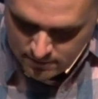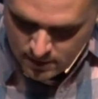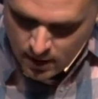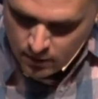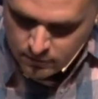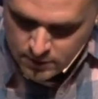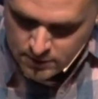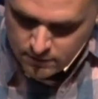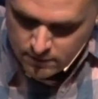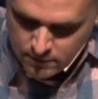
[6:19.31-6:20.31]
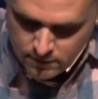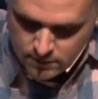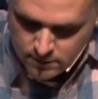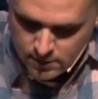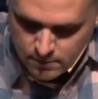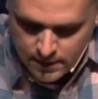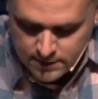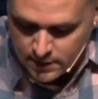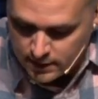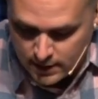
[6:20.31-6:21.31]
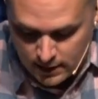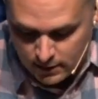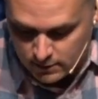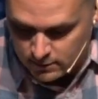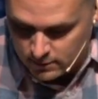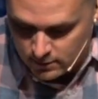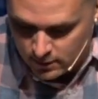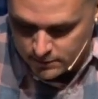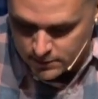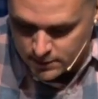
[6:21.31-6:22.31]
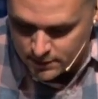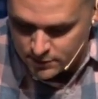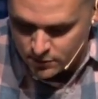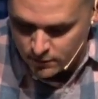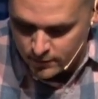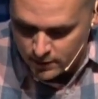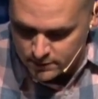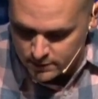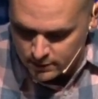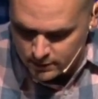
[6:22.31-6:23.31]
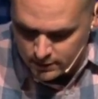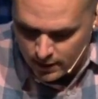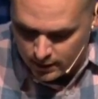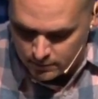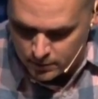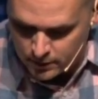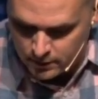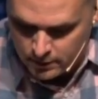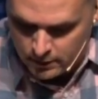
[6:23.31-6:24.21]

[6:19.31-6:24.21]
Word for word: And I'll just, to the best I can, I'm just going to serve you as the lead guy. But